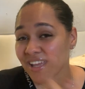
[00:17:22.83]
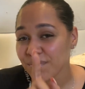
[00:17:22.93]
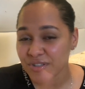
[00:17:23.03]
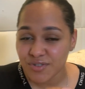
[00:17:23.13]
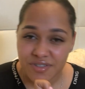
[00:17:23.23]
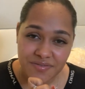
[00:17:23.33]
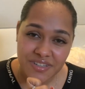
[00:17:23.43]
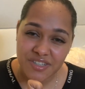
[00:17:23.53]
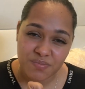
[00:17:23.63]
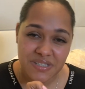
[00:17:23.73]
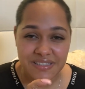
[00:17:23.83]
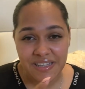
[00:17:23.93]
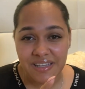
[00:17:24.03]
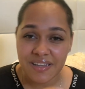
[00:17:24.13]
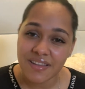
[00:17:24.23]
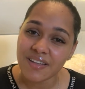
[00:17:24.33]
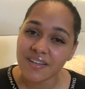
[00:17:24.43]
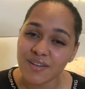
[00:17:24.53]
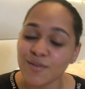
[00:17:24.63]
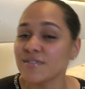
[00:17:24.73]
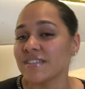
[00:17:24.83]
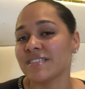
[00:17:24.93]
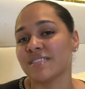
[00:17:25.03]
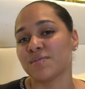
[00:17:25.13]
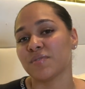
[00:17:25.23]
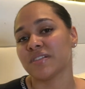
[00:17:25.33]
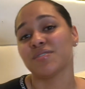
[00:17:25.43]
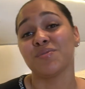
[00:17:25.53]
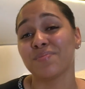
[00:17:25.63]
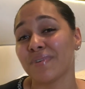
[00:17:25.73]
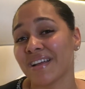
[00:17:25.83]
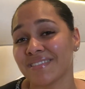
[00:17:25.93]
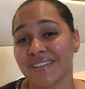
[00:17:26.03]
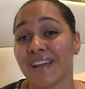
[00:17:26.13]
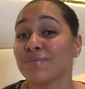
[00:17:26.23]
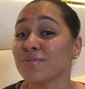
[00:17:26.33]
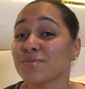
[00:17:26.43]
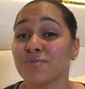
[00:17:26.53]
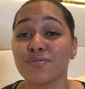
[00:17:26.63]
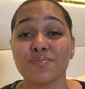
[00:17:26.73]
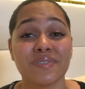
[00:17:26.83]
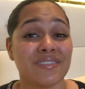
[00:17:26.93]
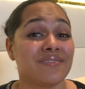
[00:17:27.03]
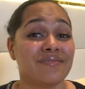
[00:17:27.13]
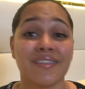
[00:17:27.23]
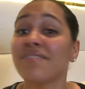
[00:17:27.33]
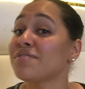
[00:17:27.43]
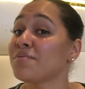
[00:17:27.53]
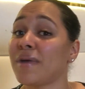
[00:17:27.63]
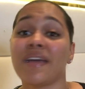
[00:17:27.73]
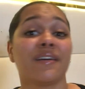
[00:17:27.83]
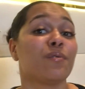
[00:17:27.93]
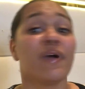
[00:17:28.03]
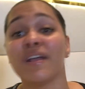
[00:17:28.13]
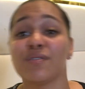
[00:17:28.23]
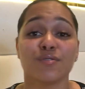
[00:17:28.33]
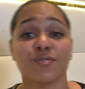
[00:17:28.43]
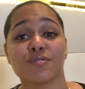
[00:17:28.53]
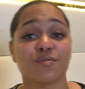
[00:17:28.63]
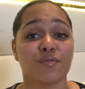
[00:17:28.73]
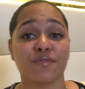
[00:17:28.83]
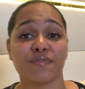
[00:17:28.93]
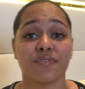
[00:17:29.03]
Let me just finish mistakenly losing this weight. See what I did. I'm just going to be everywhere, wearing all sorts of